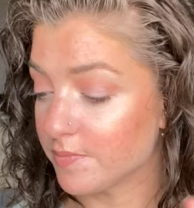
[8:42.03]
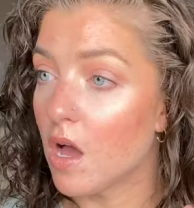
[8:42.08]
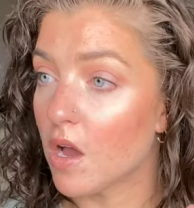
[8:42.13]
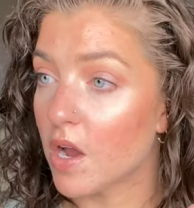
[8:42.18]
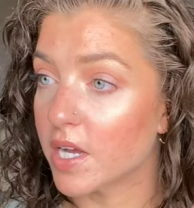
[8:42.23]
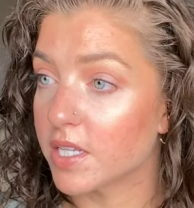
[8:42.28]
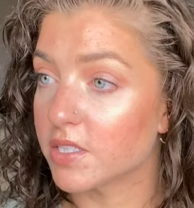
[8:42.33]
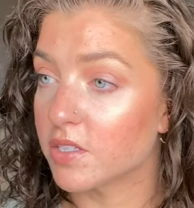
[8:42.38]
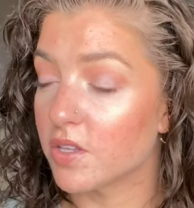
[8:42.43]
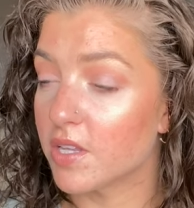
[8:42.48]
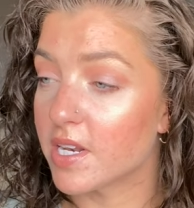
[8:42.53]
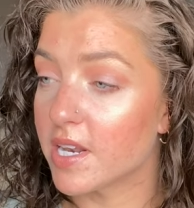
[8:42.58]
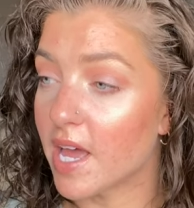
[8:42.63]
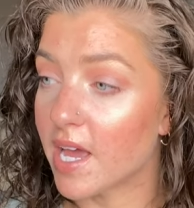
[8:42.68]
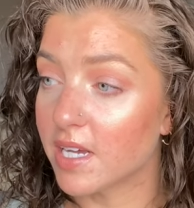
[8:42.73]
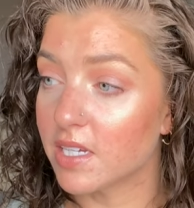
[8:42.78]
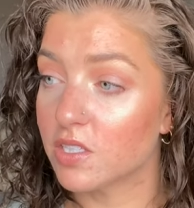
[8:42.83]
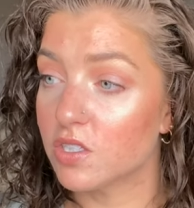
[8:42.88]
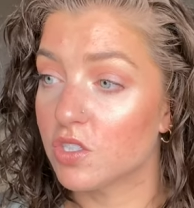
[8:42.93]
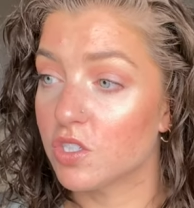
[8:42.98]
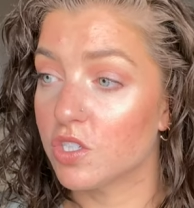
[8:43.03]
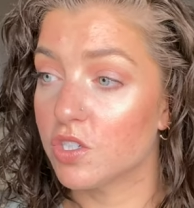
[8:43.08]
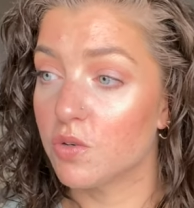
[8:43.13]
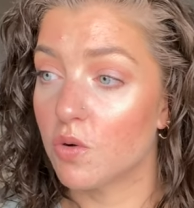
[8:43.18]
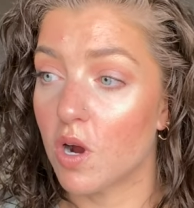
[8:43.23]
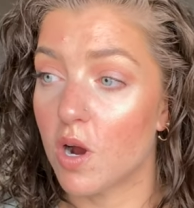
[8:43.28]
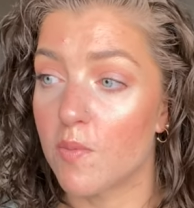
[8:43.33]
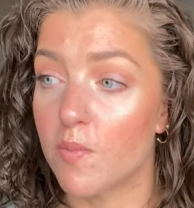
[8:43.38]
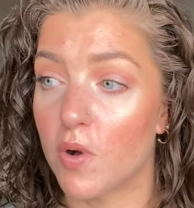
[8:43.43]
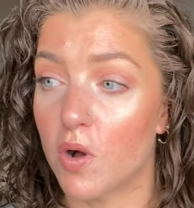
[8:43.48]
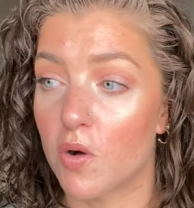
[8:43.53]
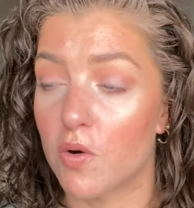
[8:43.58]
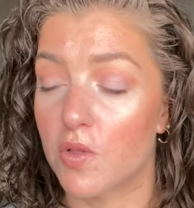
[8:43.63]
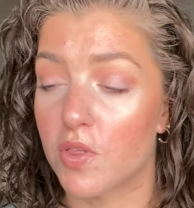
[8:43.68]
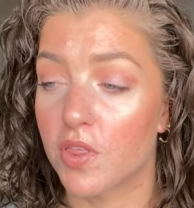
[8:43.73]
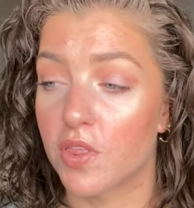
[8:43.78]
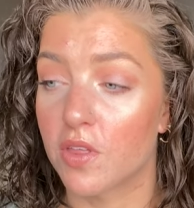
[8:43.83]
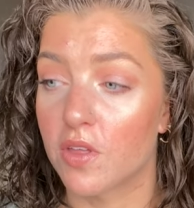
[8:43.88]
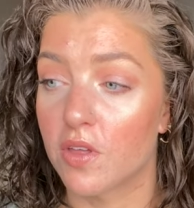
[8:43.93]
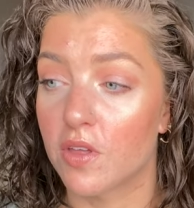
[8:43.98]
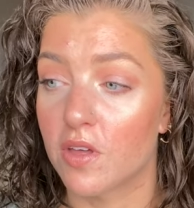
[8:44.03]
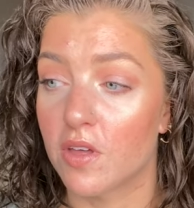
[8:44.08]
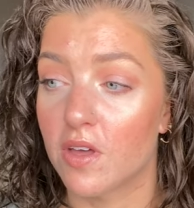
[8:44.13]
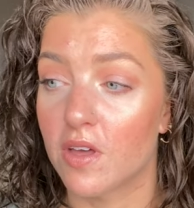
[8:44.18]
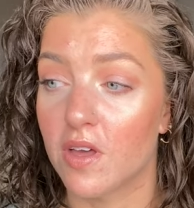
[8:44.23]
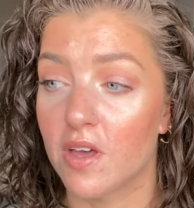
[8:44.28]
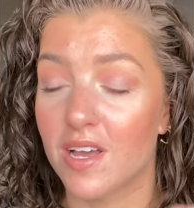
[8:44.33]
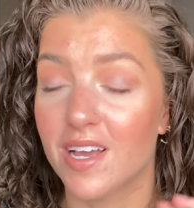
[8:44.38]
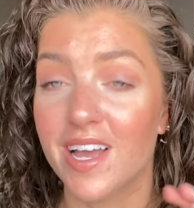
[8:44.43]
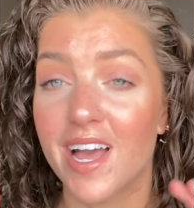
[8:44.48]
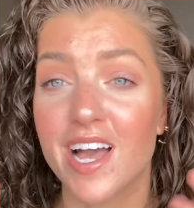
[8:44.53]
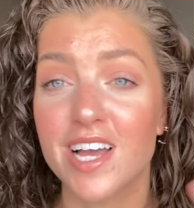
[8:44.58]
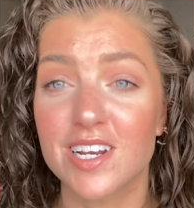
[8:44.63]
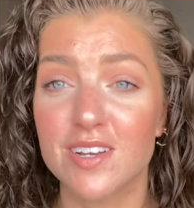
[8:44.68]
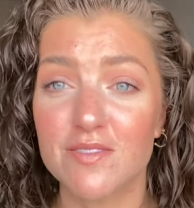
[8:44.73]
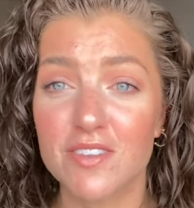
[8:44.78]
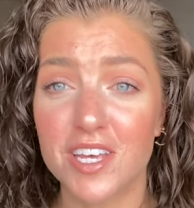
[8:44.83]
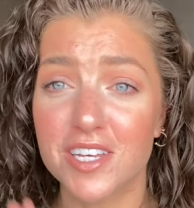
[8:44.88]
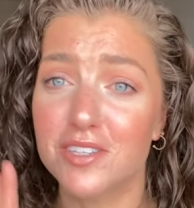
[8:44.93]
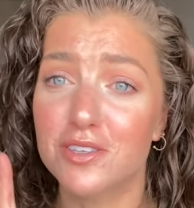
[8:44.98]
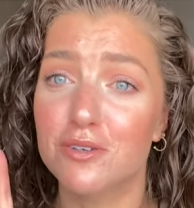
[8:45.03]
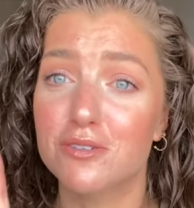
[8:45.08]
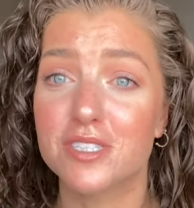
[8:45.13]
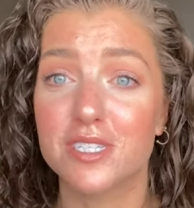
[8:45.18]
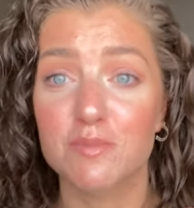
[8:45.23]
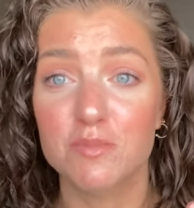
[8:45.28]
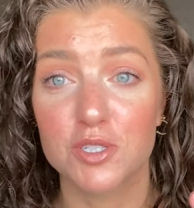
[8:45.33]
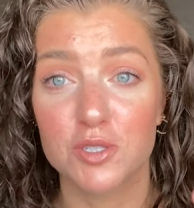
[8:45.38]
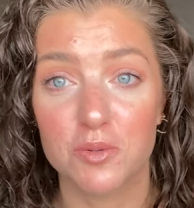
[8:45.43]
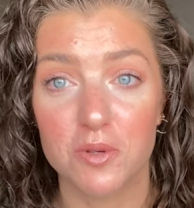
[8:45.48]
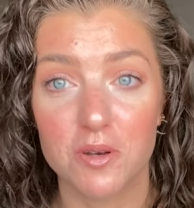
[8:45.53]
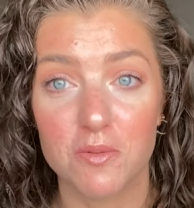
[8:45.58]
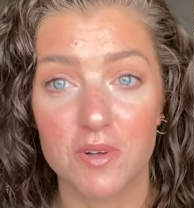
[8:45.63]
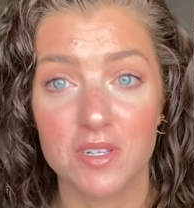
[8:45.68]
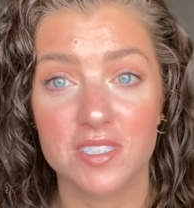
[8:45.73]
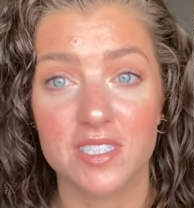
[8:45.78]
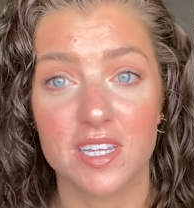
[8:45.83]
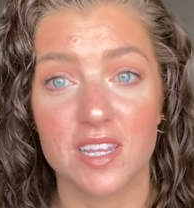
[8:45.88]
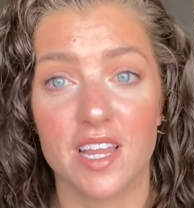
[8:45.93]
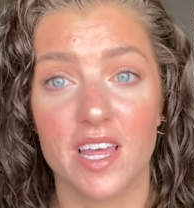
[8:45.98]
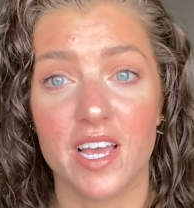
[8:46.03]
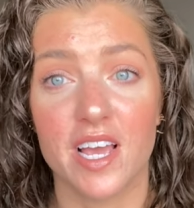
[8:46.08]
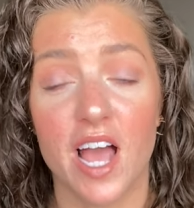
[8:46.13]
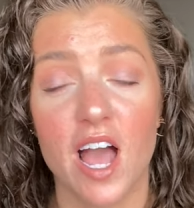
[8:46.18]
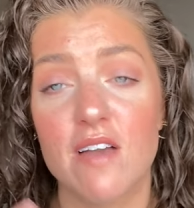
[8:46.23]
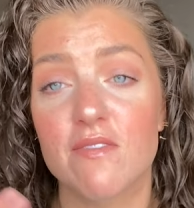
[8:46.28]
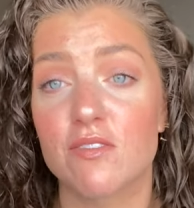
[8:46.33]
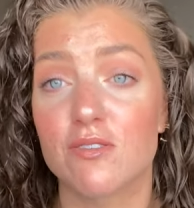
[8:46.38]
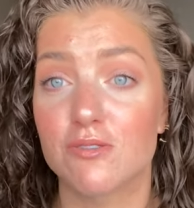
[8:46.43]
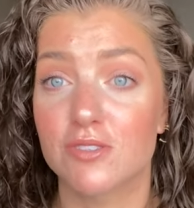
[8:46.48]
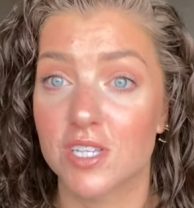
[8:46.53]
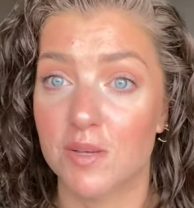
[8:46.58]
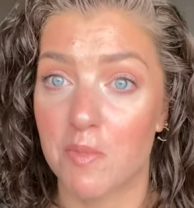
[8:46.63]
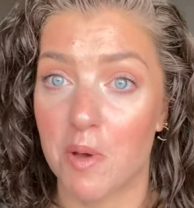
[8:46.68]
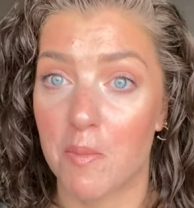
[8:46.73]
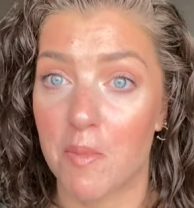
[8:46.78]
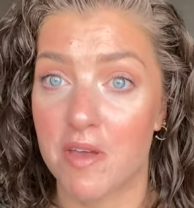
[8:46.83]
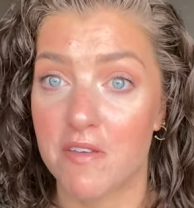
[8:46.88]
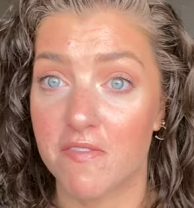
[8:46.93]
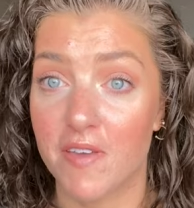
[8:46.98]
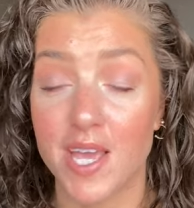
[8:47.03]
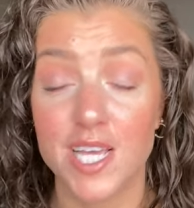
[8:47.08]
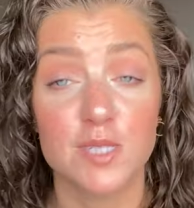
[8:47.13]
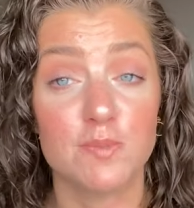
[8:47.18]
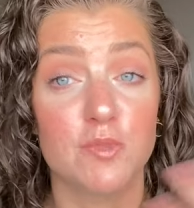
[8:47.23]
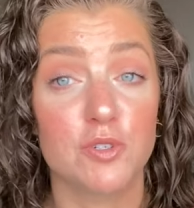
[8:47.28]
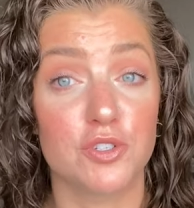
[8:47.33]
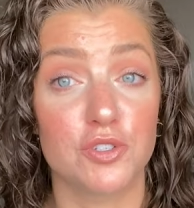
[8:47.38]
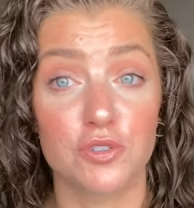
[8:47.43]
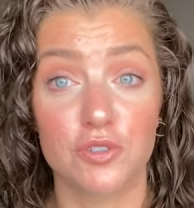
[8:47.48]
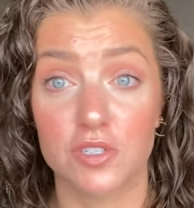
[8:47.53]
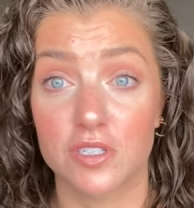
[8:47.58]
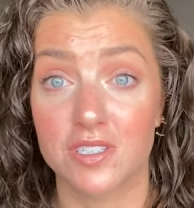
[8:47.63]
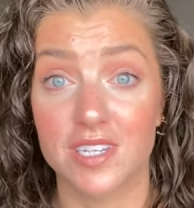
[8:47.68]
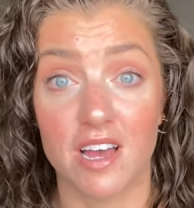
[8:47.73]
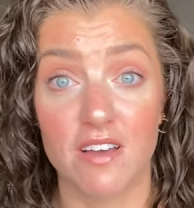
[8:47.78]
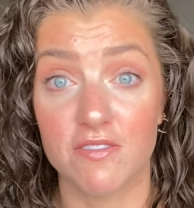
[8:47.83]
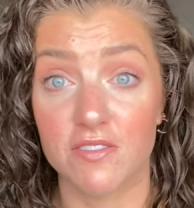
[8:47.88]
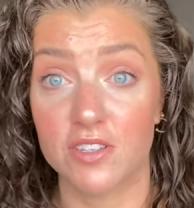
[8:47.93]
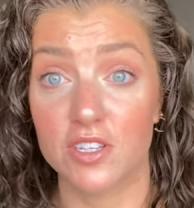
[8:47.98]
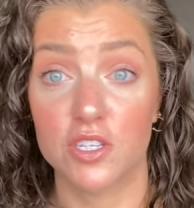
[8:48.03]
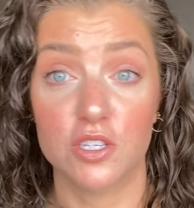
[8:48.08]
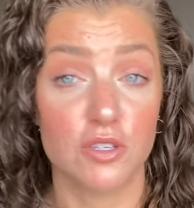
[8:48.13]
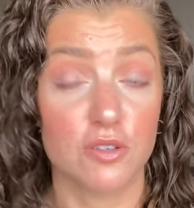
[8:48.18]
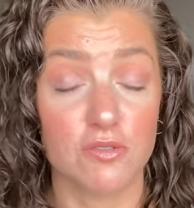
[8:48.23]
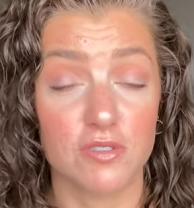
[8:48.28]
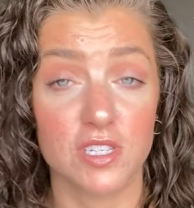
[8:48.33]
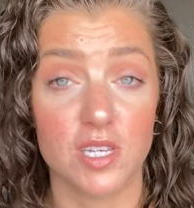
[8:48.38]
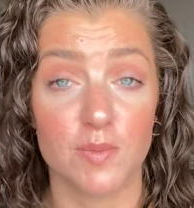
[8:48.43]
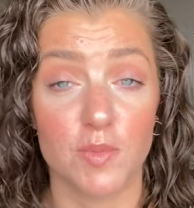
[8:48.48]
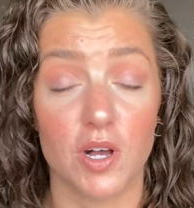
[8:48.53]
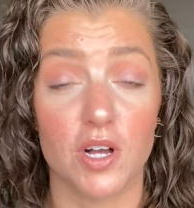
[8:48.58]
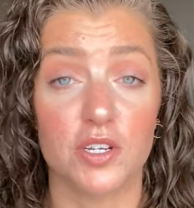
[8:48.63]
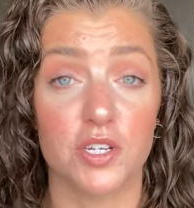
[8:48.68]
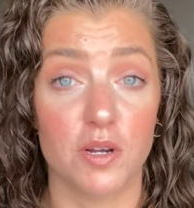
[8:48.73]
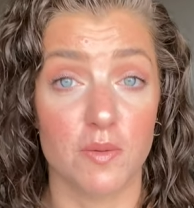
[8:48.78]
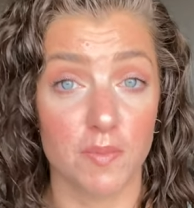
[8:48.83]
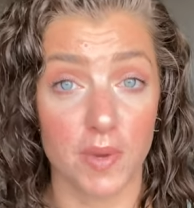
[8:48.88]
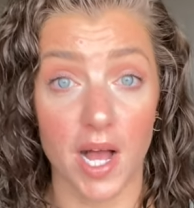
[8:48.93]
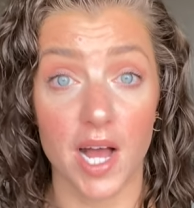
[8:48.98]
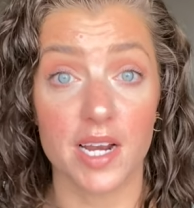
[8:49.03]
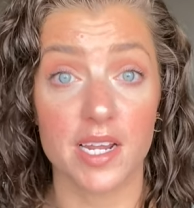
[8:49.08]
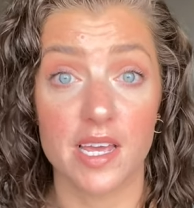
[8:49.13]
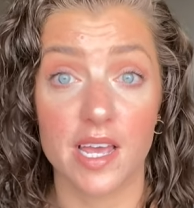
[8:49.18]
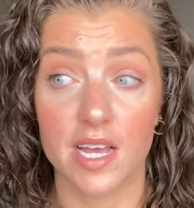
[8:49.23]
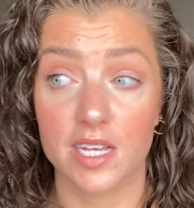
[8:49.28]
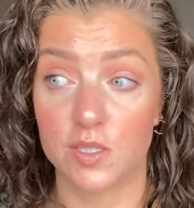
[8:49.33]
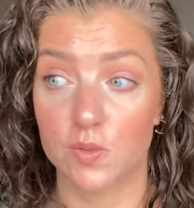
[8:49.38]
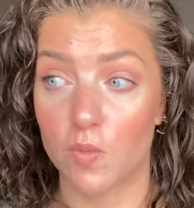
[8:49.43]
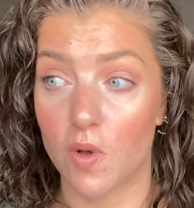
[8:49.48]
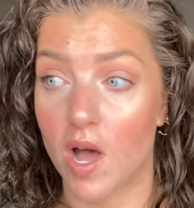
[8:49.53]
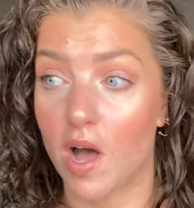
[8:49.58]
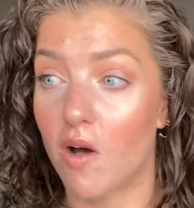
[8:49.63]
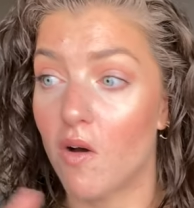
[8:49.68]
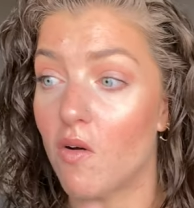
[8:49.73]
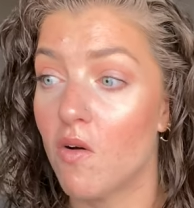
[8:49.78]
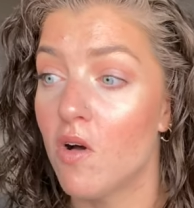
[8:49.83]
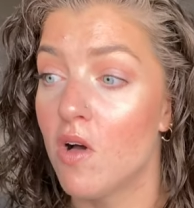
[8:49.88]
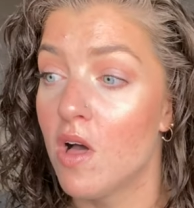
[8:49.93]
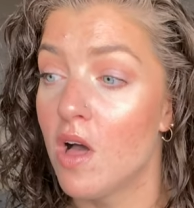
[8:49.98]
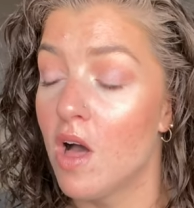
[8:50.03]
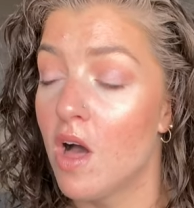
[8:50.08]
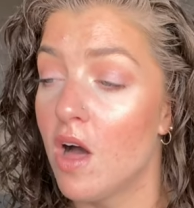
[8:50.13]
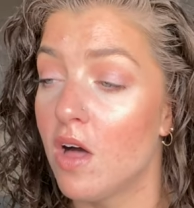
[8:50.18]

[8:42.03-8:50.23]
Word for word: All right, so the next two are both kind of like those in-between ones that like I've used them on my face, but you could definitely use them on your body as well.